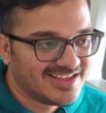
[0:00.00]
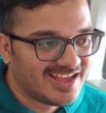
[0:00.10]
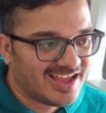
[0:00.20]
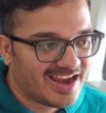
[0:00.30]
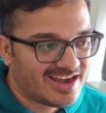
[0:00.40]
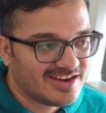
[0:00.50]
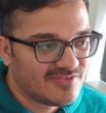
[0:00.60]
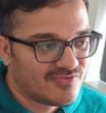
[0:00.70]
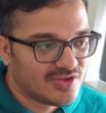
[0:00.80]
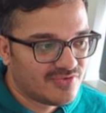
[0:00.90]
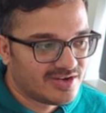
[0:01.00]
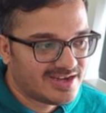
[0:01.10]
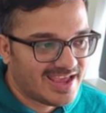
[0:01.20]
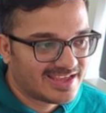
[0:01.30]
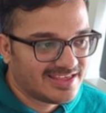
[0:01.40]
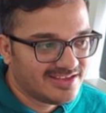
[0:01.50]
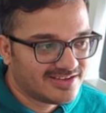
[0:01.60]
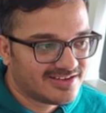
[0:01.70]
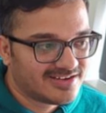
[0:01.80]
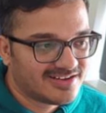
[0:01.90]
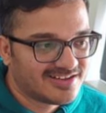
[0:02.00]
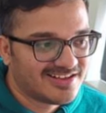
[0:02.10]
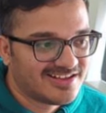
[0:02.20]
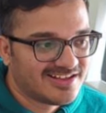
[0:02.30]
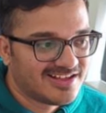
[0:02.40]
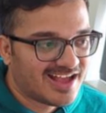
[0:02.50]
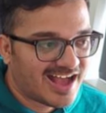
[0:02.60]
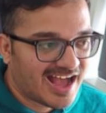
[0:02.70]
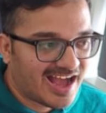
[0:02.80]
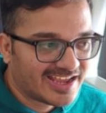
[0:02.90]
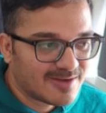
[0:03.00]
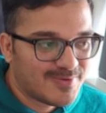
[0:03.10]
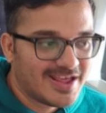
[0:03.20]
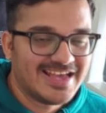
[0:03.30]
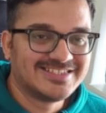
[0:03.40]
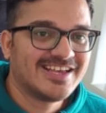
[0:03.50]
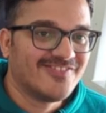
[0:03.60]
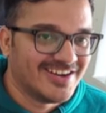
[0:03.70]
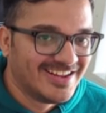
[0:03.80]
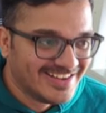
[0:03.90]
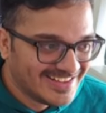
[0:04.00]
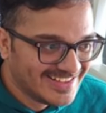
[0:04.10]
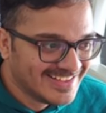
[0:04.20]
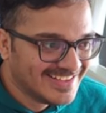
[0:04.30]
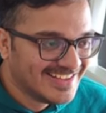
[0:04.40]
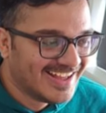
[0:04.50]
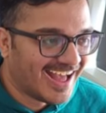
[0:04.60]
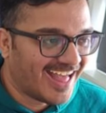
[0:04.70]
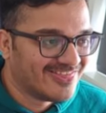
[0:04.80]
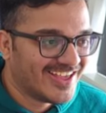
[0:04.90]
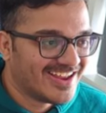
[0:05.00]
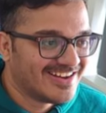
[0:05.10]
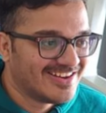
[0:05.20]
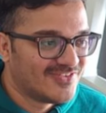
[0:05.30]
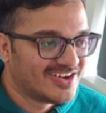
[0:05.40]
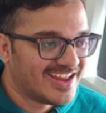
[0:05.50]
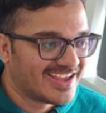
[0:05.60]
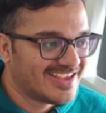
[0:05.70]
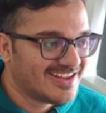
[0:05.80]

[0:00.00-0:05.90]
And if you take here, I can play a7. And then if you take here, I